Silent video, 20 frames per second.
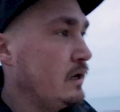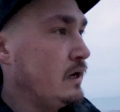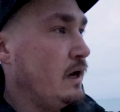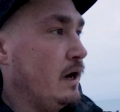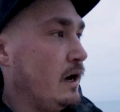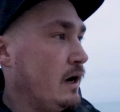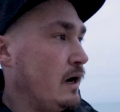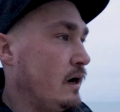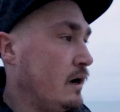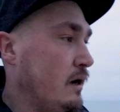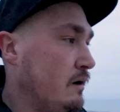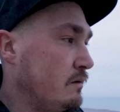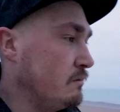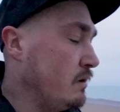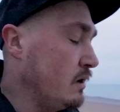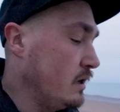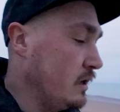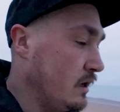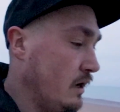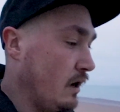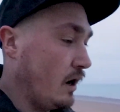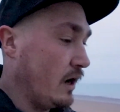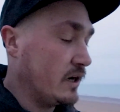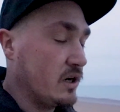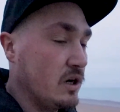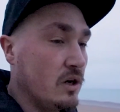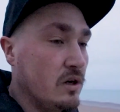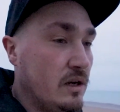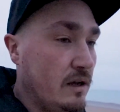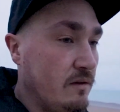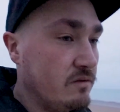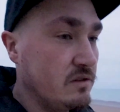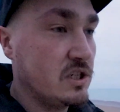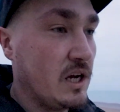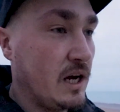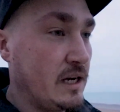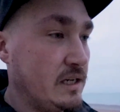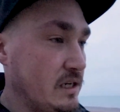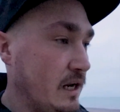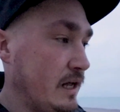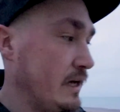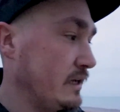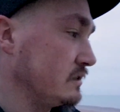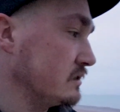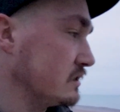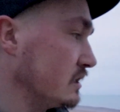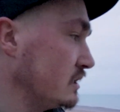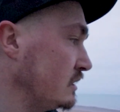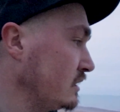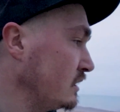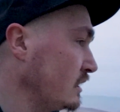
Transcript: I couldn't even change lens.